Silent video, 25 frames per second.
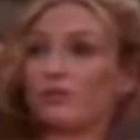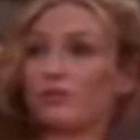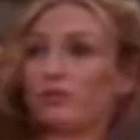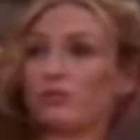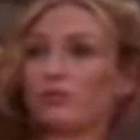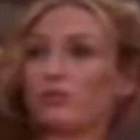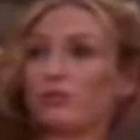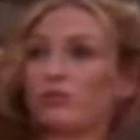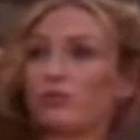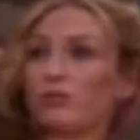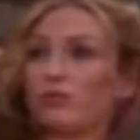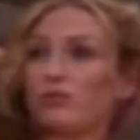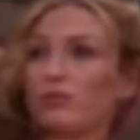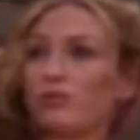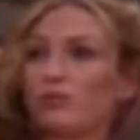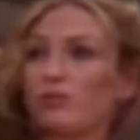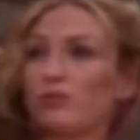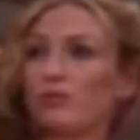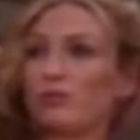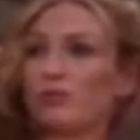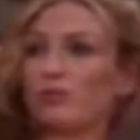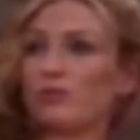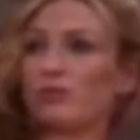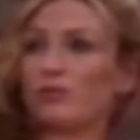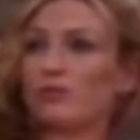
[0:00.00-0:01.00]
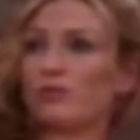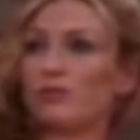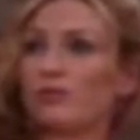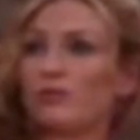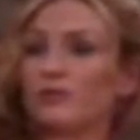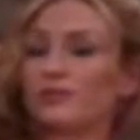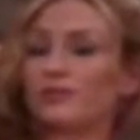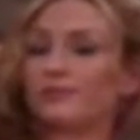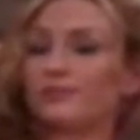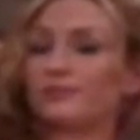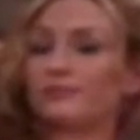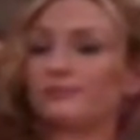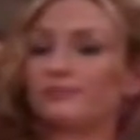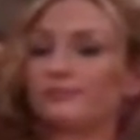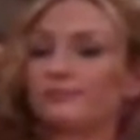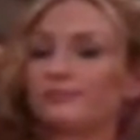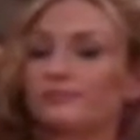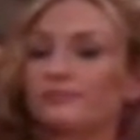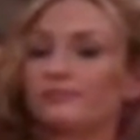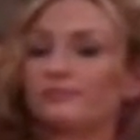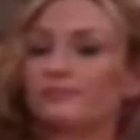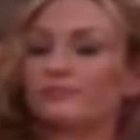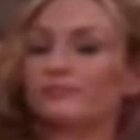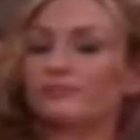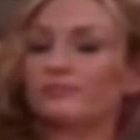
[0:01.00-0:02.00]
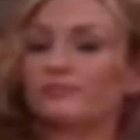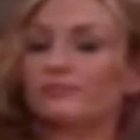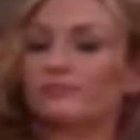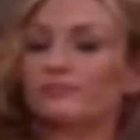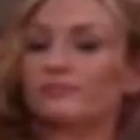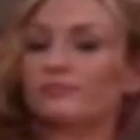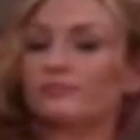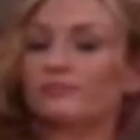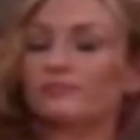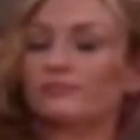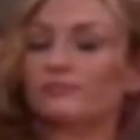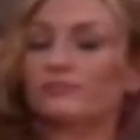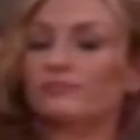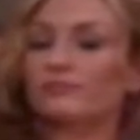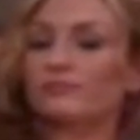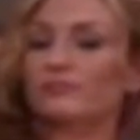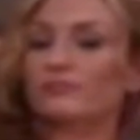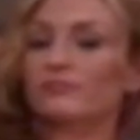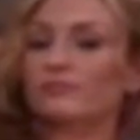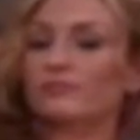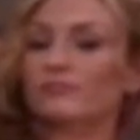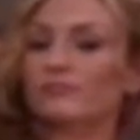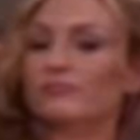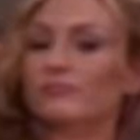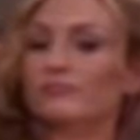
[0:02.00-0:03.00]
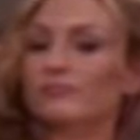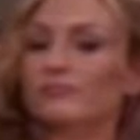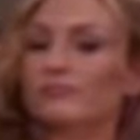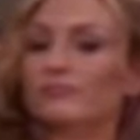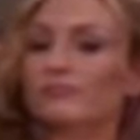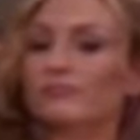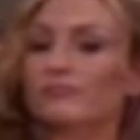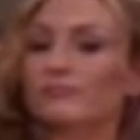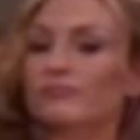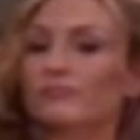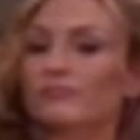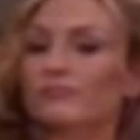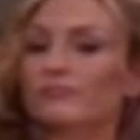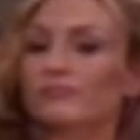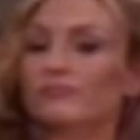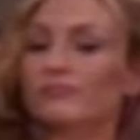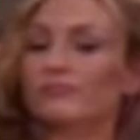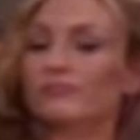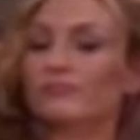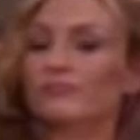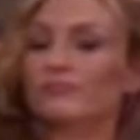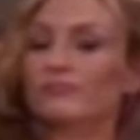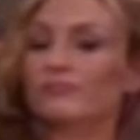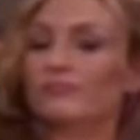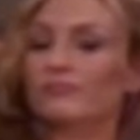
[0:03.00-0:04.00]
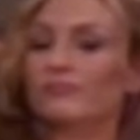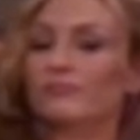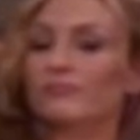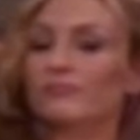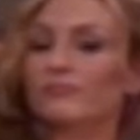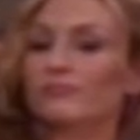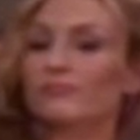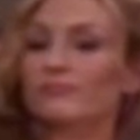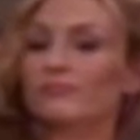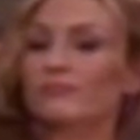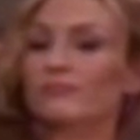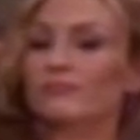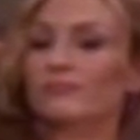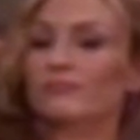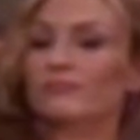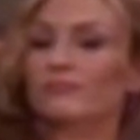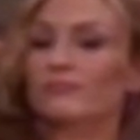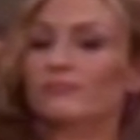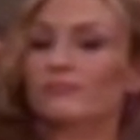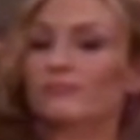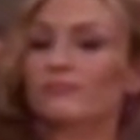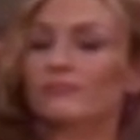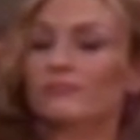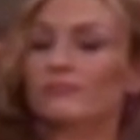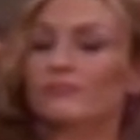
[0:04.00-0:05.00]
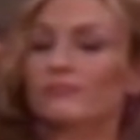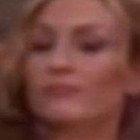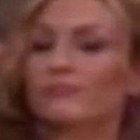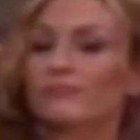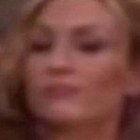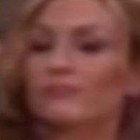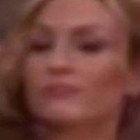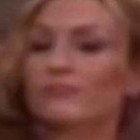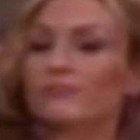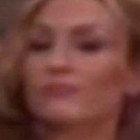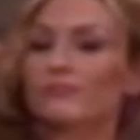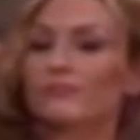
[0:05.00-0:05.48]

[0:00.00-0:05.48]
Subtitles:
The person shown says nothing.